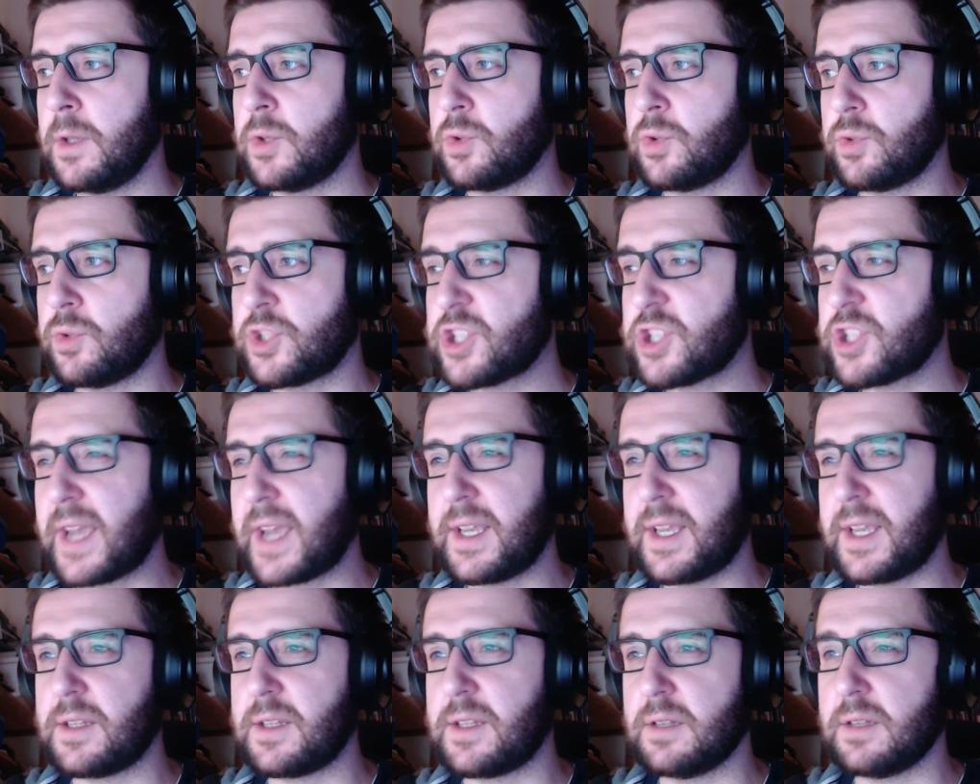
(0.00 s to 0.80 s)
to
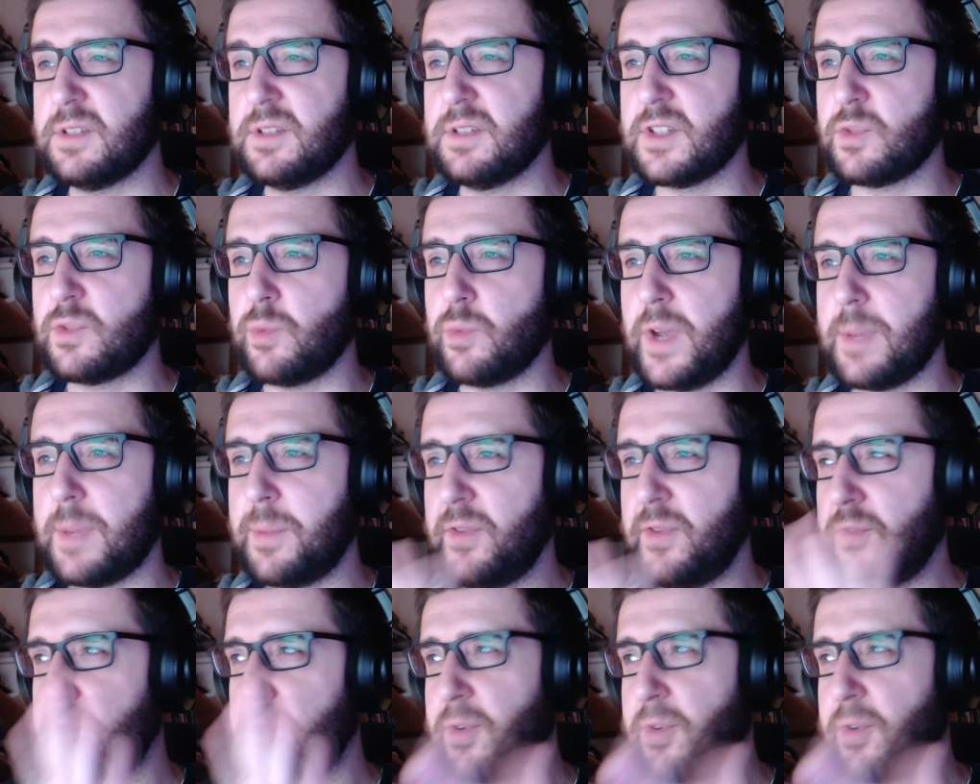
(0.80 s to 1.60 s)
check it this way
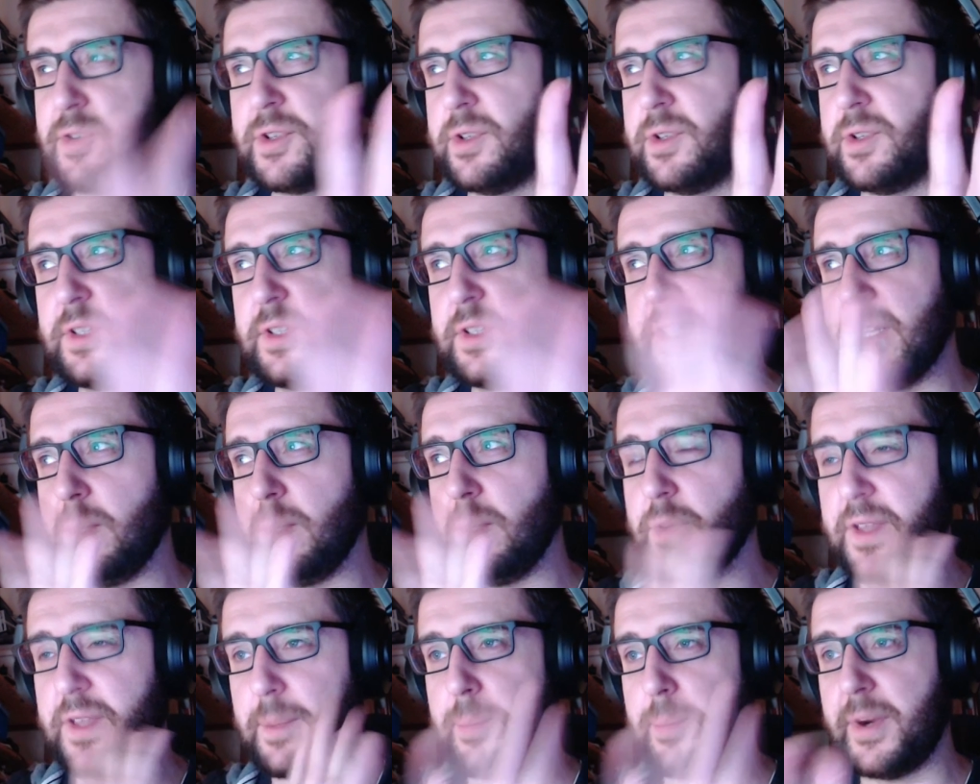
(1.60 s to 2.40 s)
before you deal
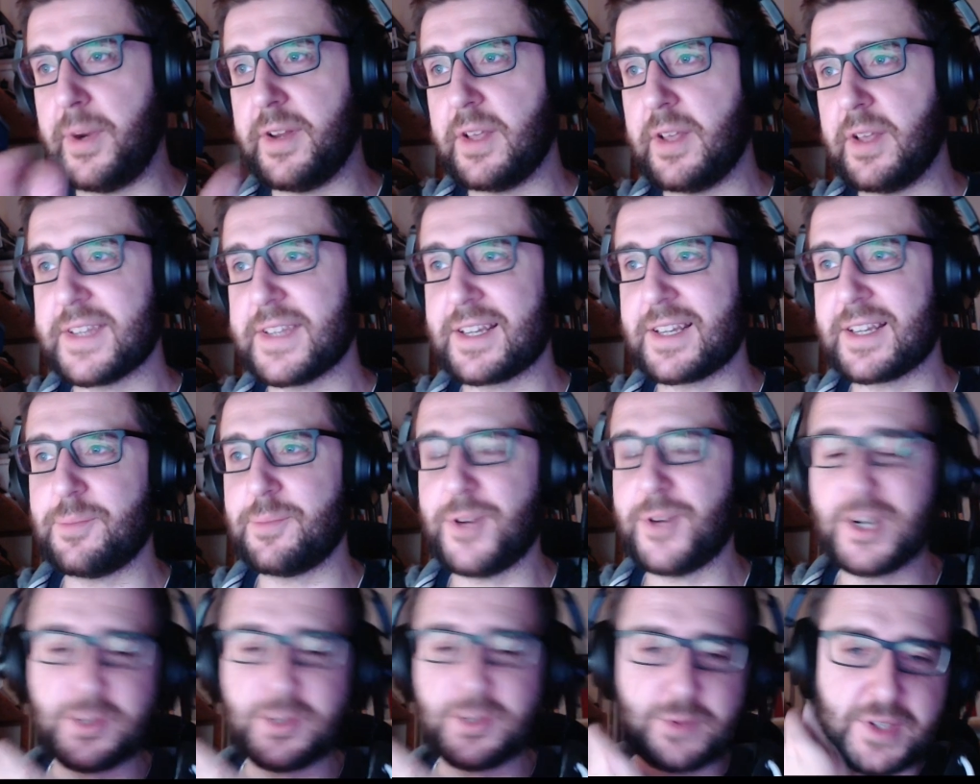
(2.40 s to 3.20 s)
with a second
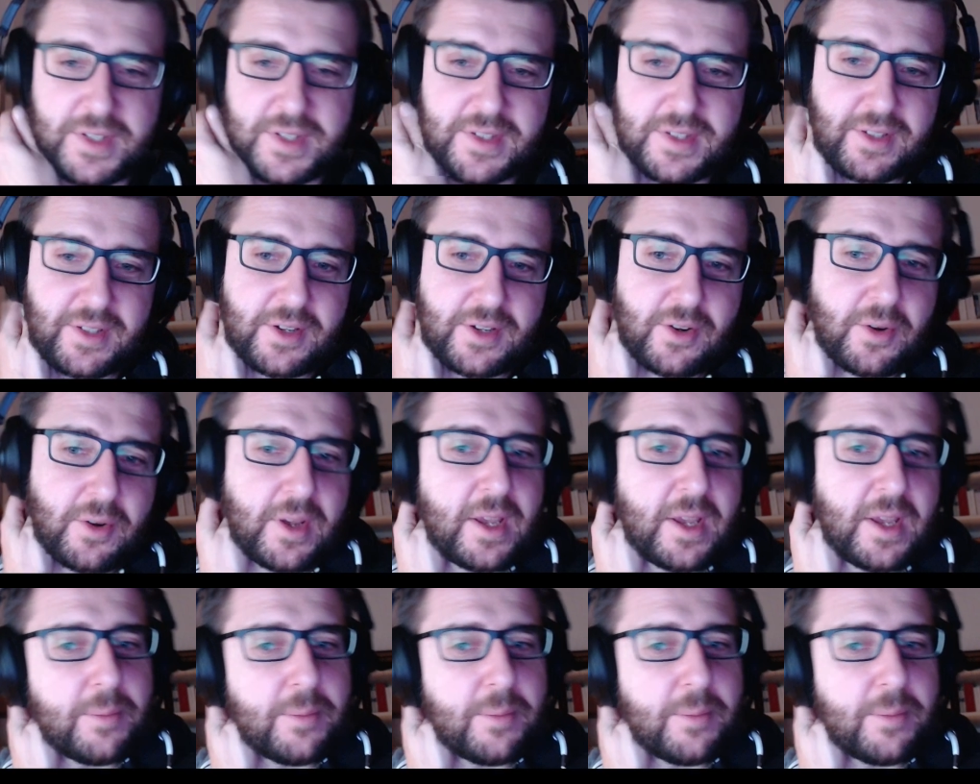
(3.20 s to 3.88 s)
part, which is, you know,